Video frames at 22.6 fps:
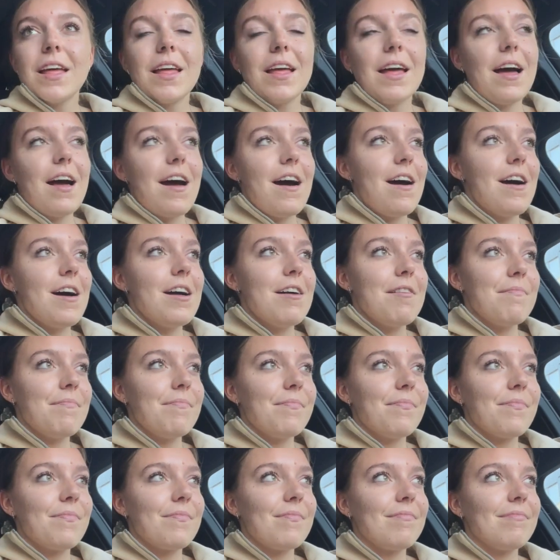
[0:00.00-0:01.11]

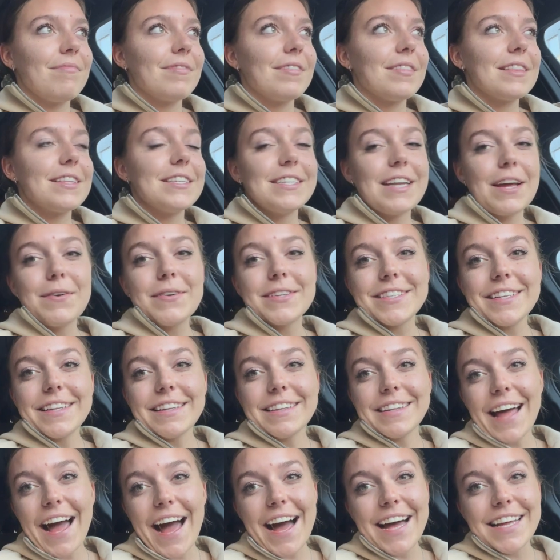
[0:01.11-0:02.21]
today was the
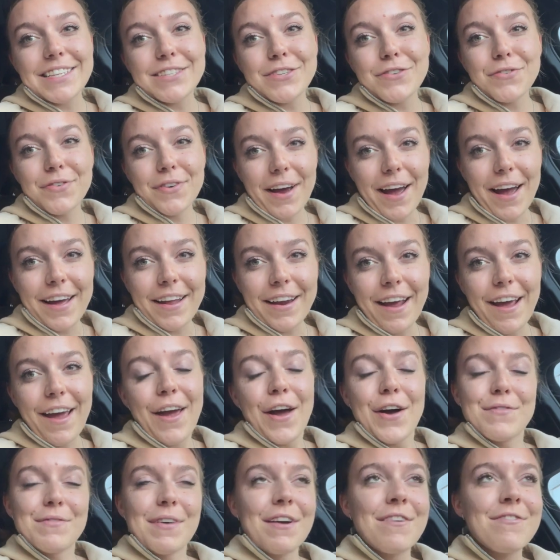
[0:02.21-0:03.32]
last Friday
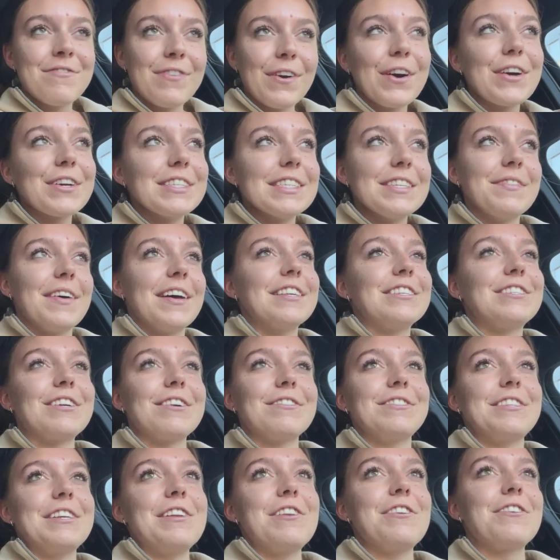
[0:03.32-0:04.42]
of my first semester of
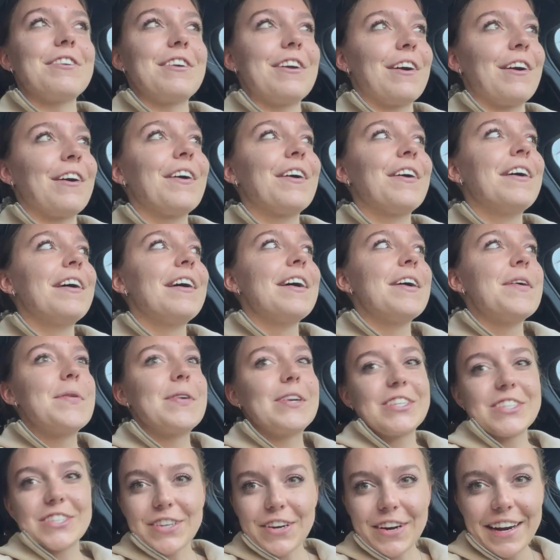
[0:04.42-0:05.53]
senior year, which
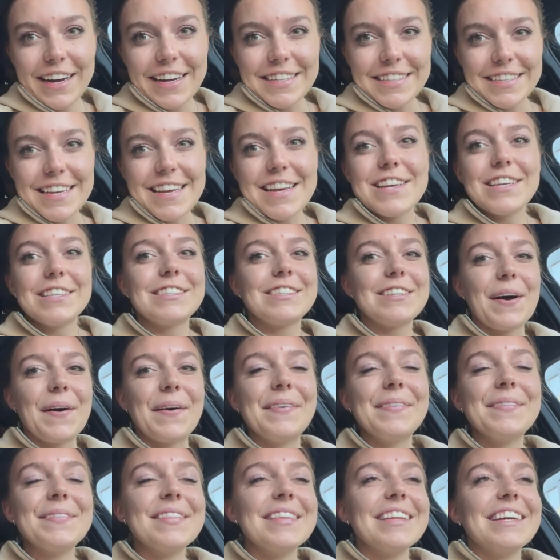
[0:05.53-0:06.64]
is crazy. So
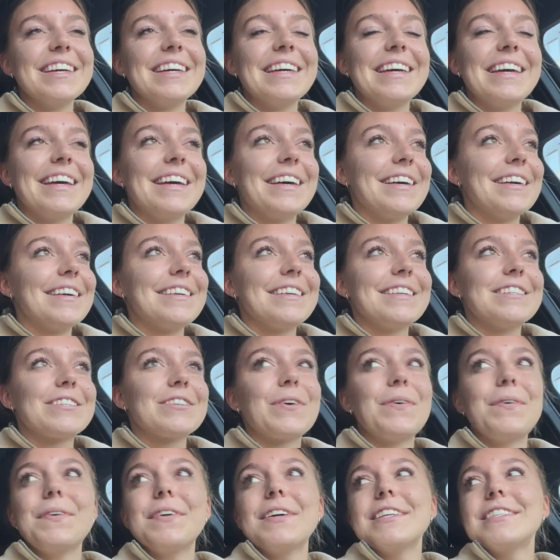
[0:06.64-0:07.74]

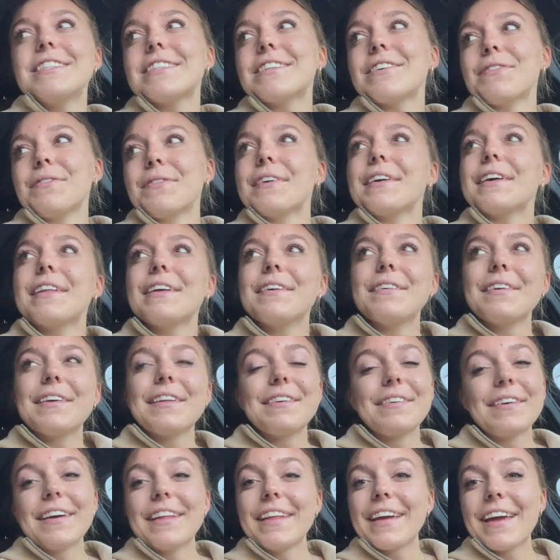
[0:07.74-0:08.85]
school is really, really,
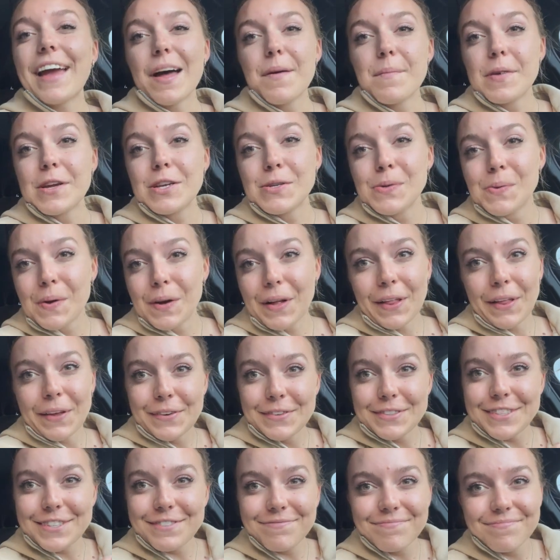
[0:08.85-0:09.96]
really coming to a
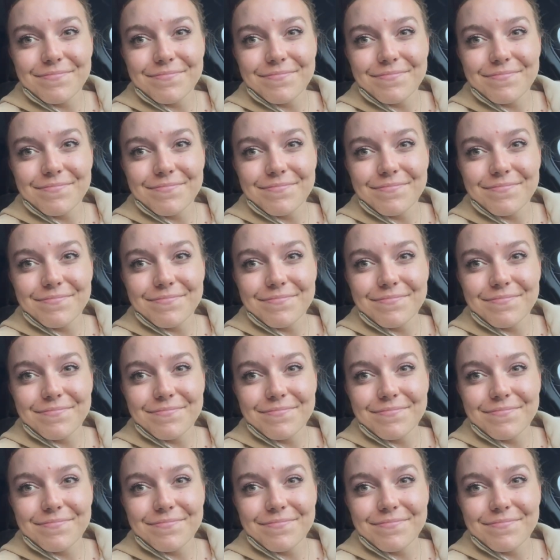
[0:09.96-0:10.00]
close.